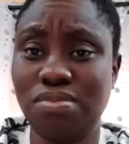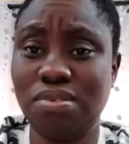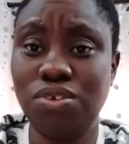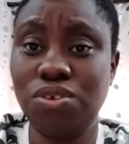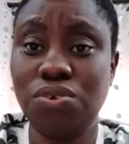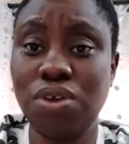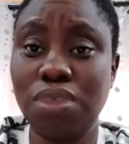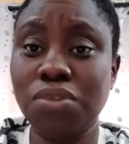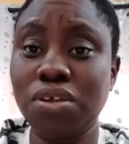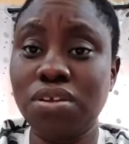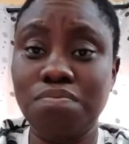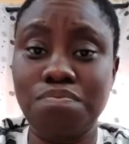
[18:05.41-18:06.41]
I'm
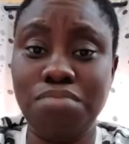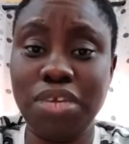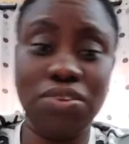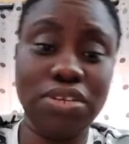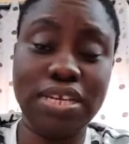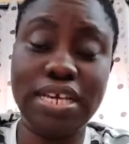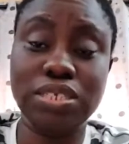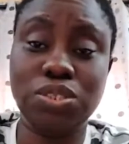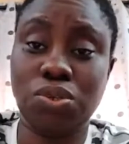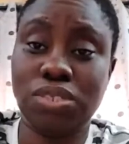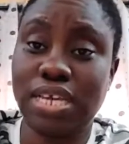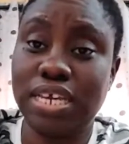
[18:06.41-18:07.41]
not a millionaire's
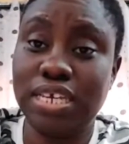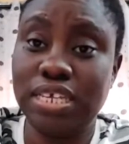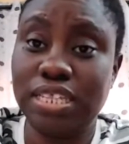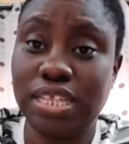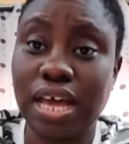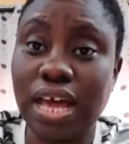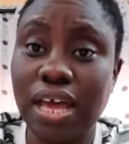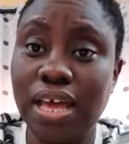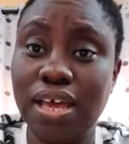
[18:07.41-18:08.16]
daughter either.